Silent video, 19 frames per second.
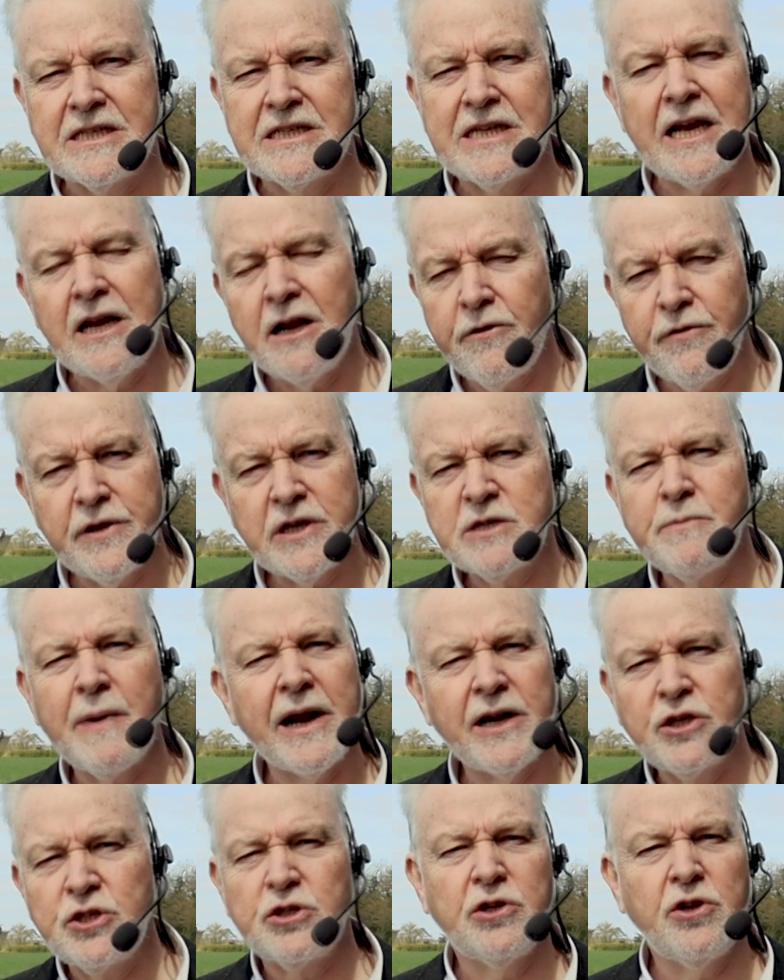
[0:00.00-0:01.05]
to say, no, this
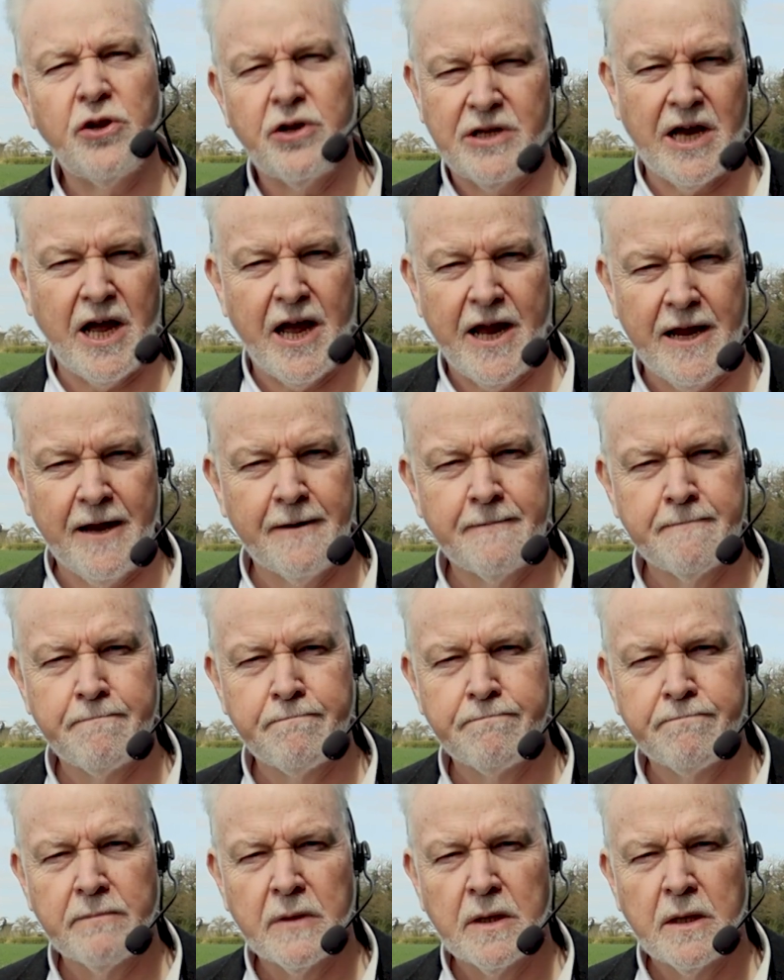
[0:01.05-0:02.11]
man should not die.
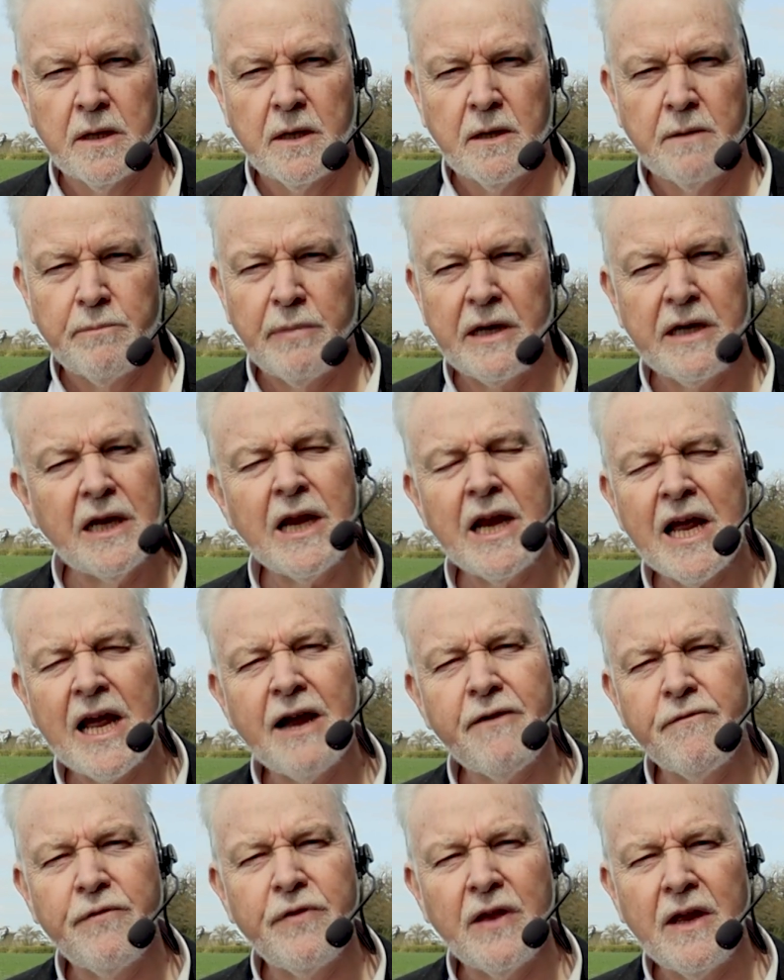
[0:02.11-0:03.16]
But he didn't
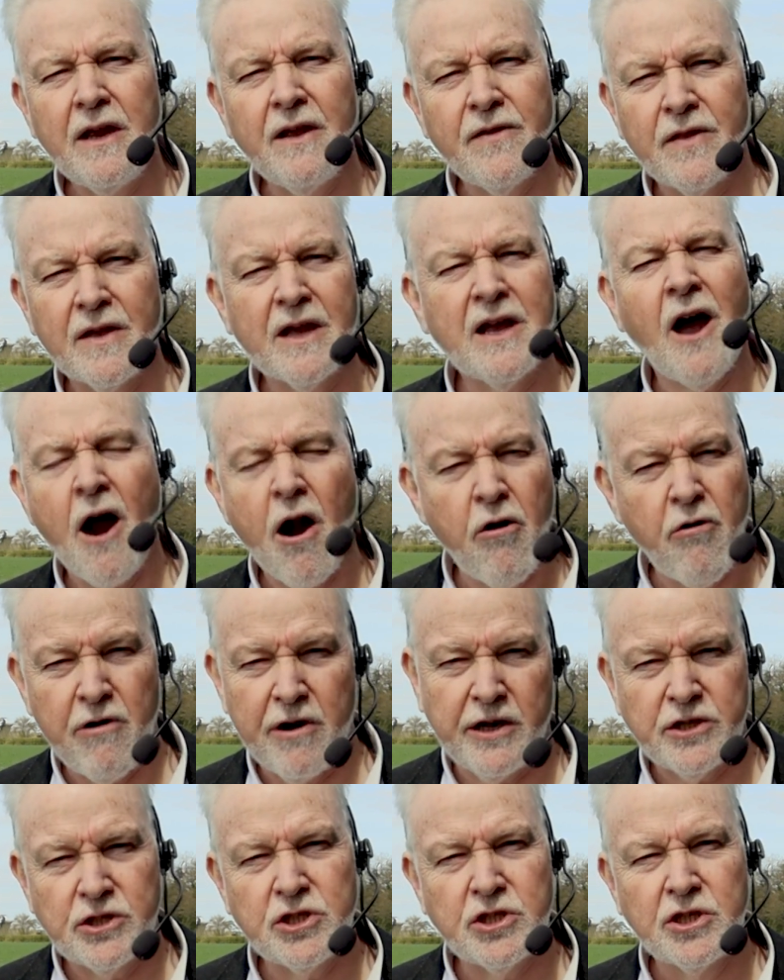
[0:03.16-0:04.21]
have the, the
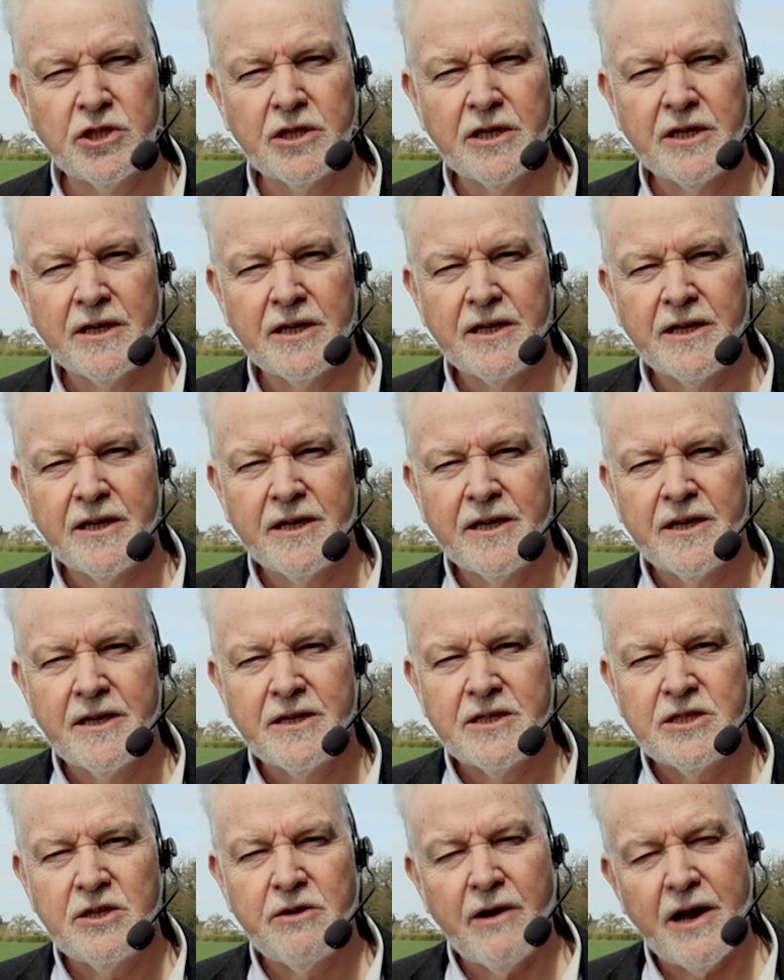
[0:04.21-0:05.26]
courage
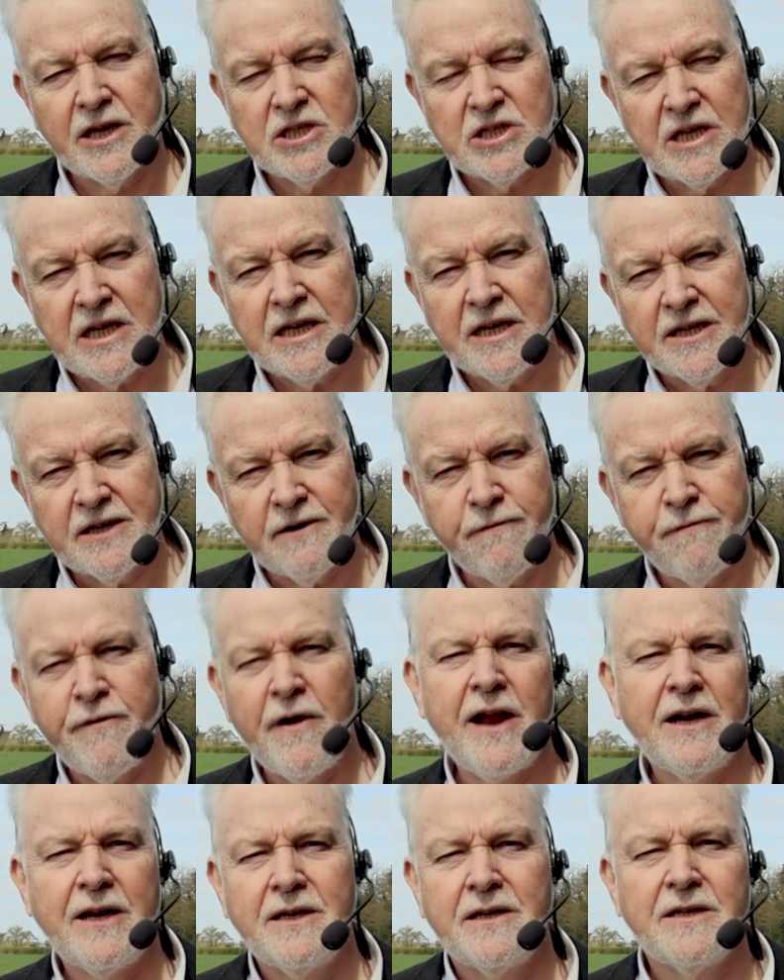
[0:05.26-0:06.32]
to actually
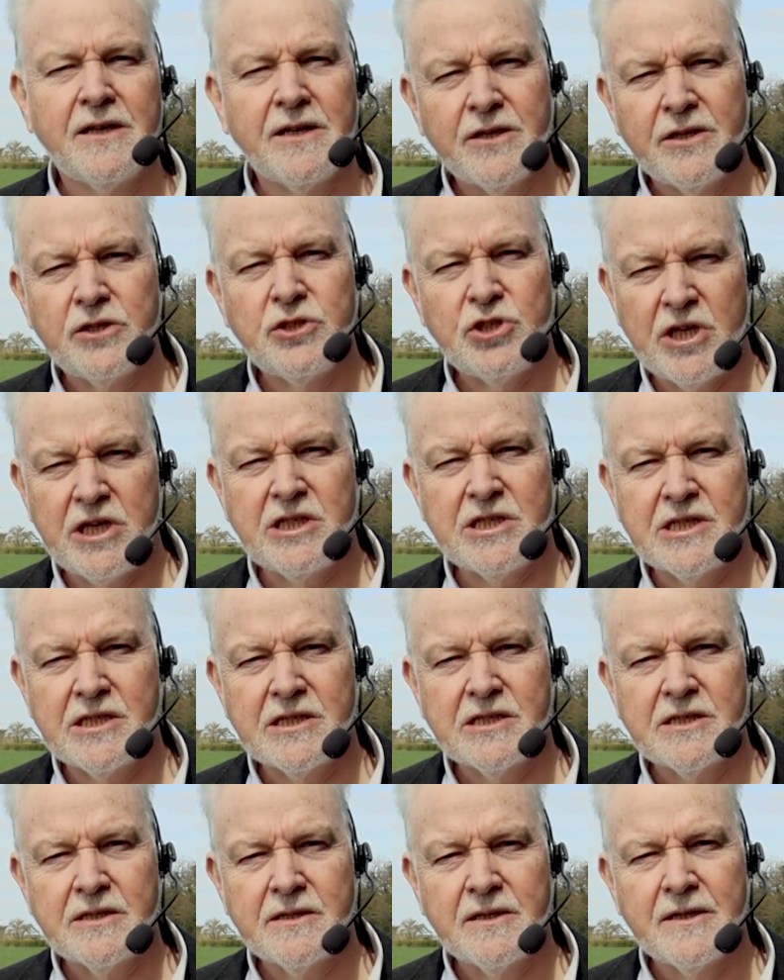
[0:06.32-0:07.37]
defend
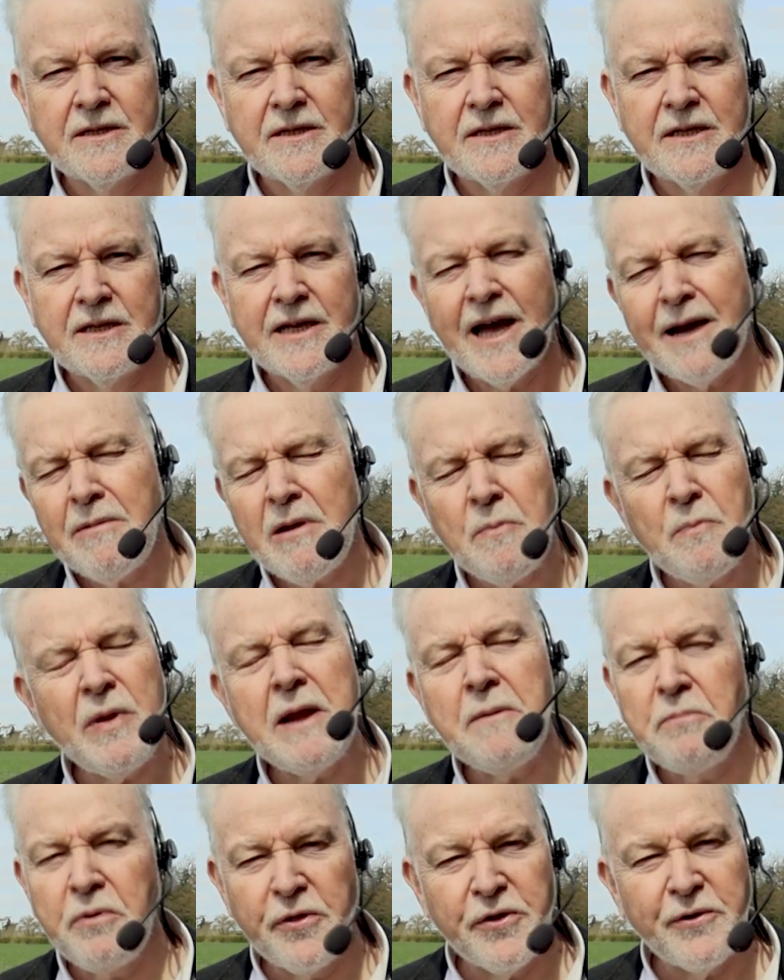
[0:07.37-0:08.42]
Jesus. How many
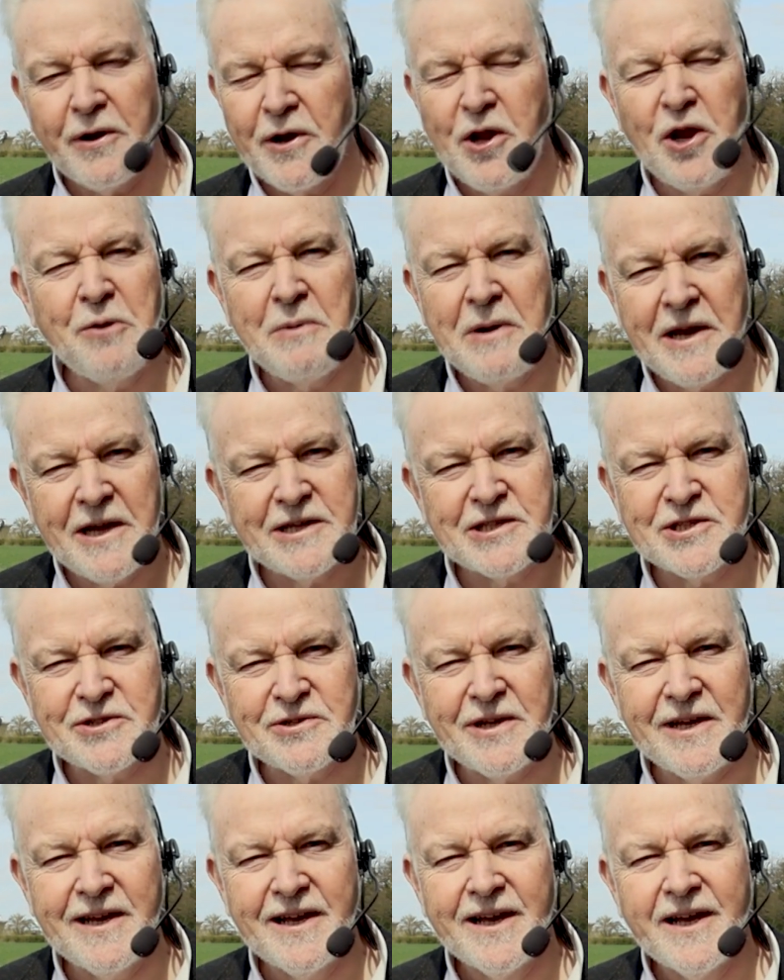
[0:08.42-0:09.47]
people throughout human
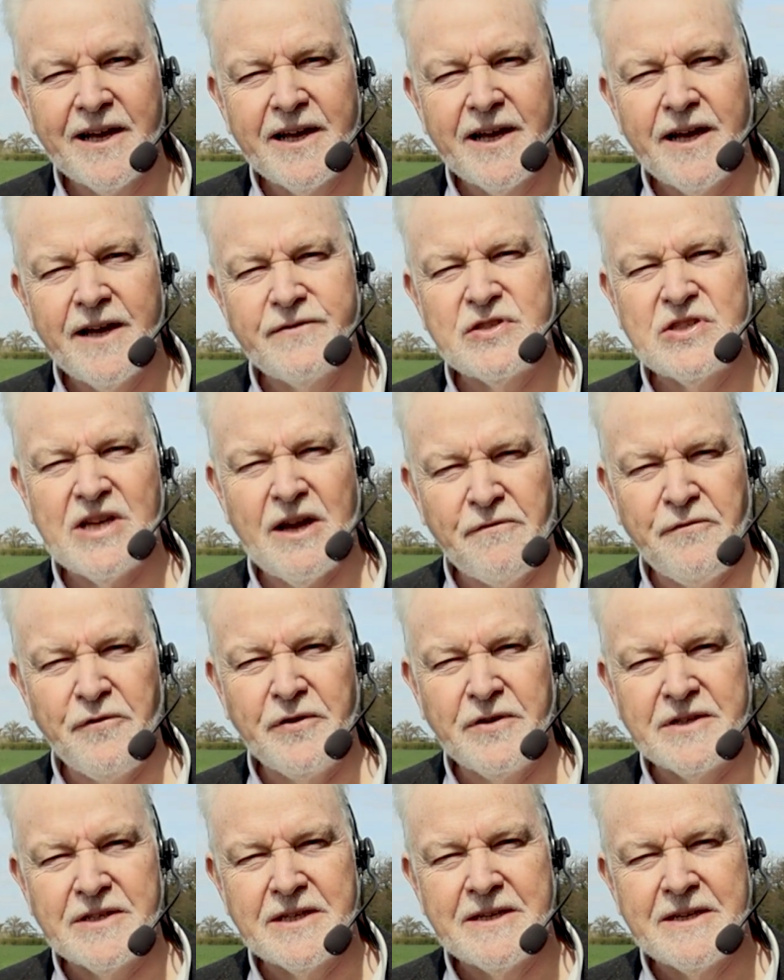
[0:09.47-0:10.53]
history have
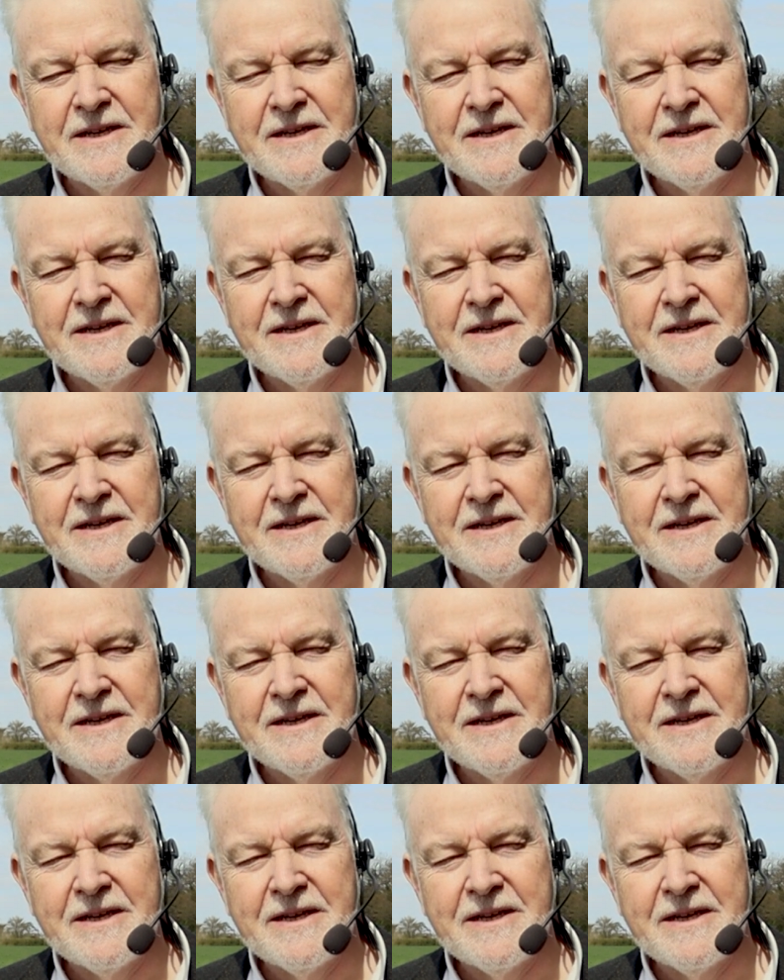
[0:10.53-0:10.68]
suffered